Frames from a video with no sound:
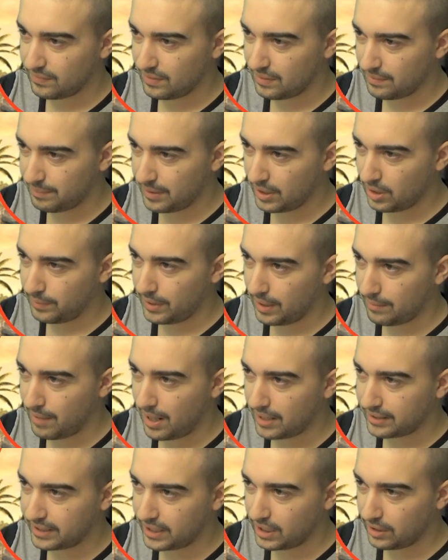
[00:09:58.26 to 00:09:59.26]
Better be a
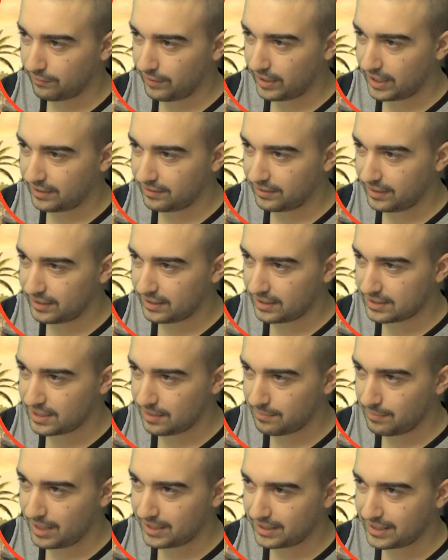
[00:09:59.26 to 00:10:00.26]
monkey of anything. Is it a
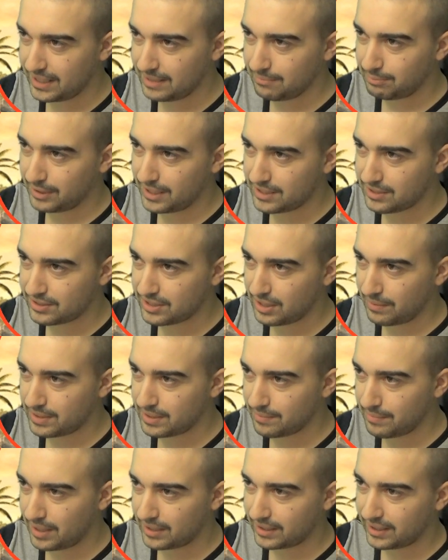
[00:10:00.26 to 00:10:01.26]
monkey? Please don't tell me it's
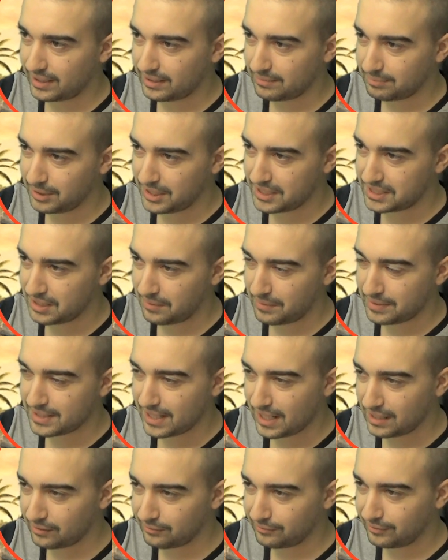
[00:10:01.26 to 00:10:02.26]
a monkey. Please tell me it's an
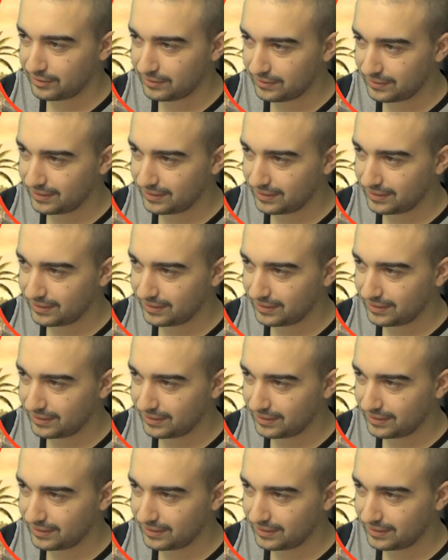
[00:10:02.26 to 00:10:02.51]
elephant.